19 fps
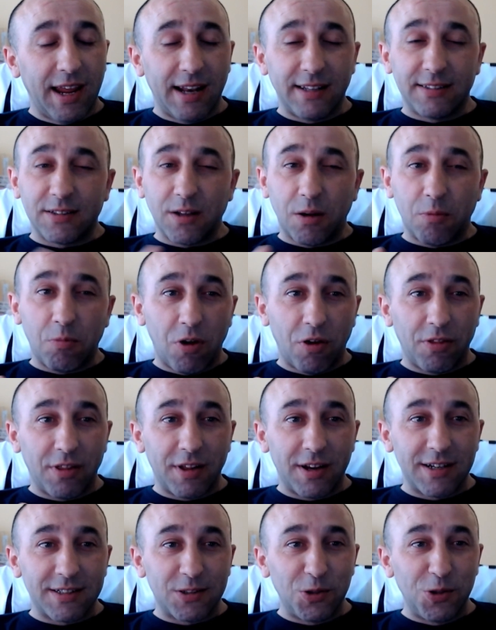and some
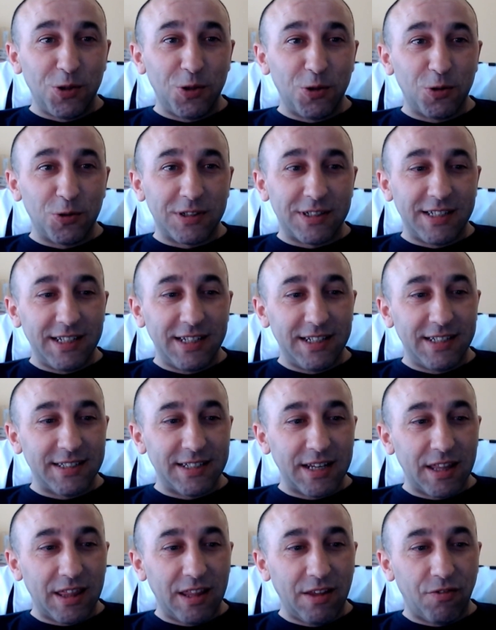others use this
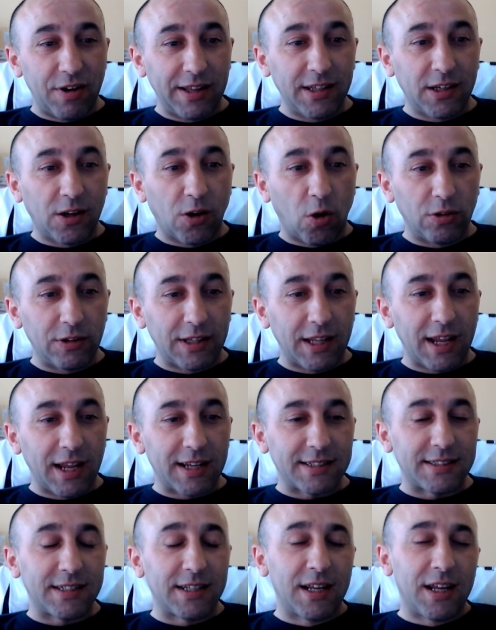in a different
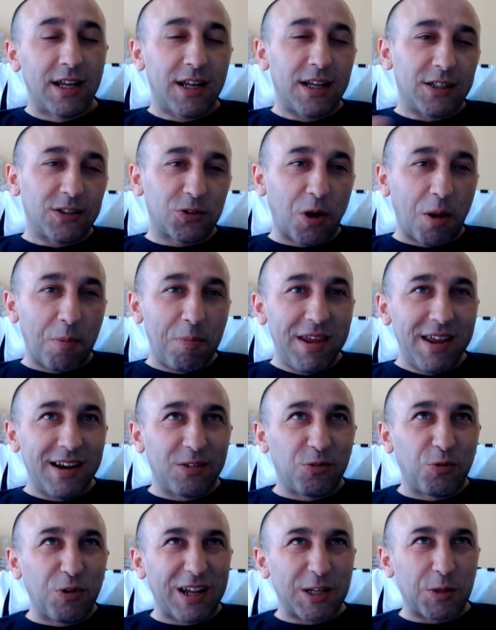context. So I'm here
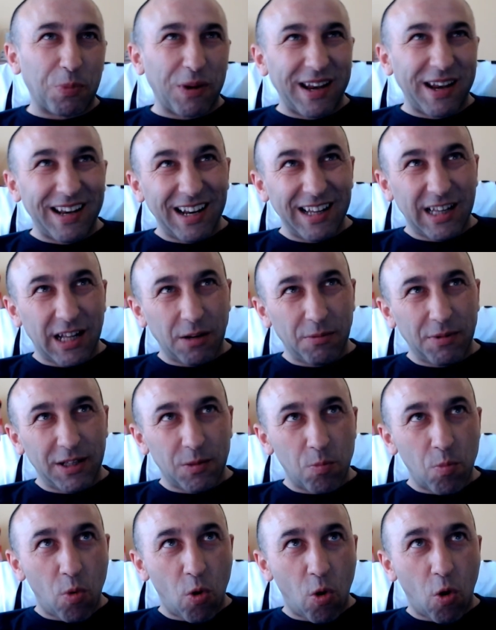to explain a little
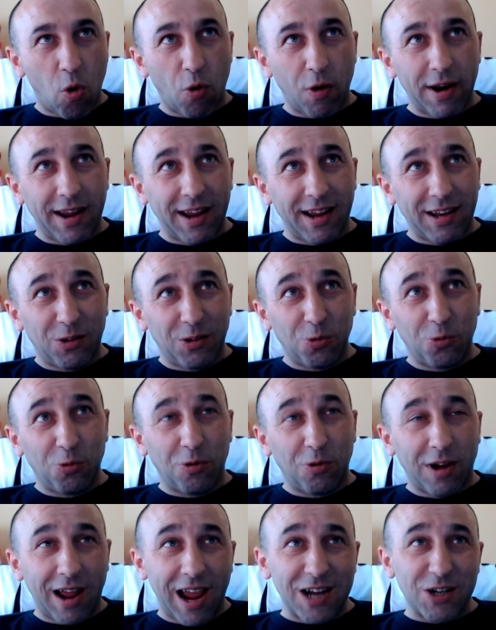bit more and
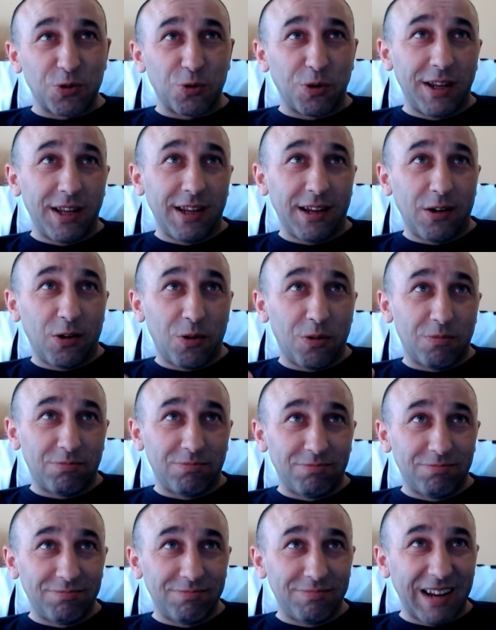to actually
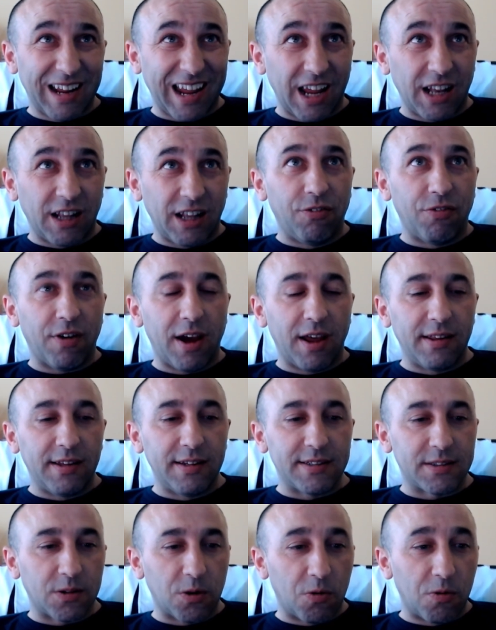rectify
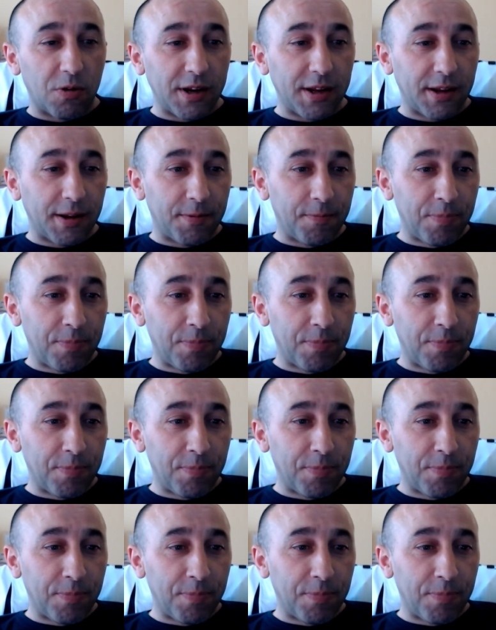this story.